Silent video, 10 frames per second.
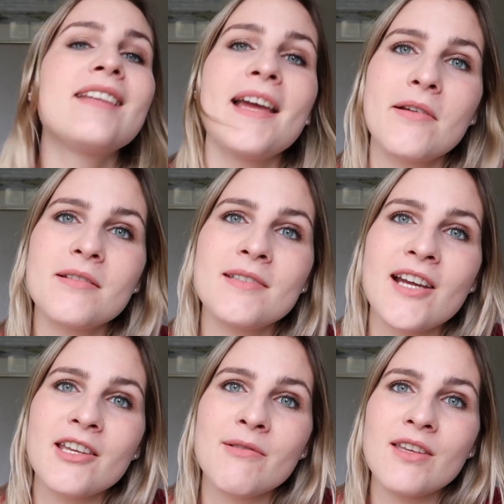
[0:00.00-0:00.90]
Today, I'm going to be
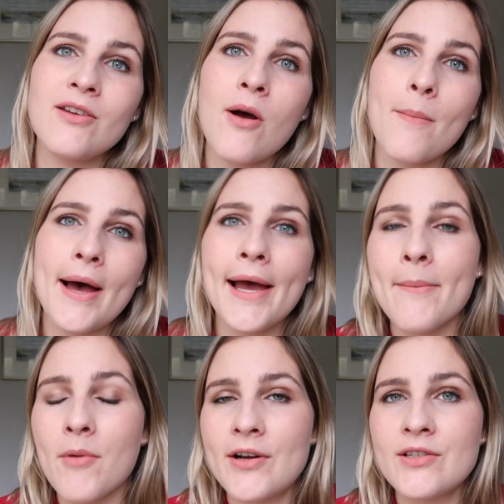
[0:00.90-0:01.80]
sharing with you my
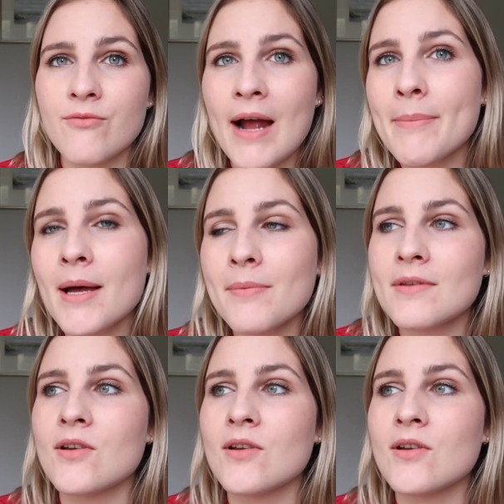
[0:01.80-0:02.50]
March wrap-up,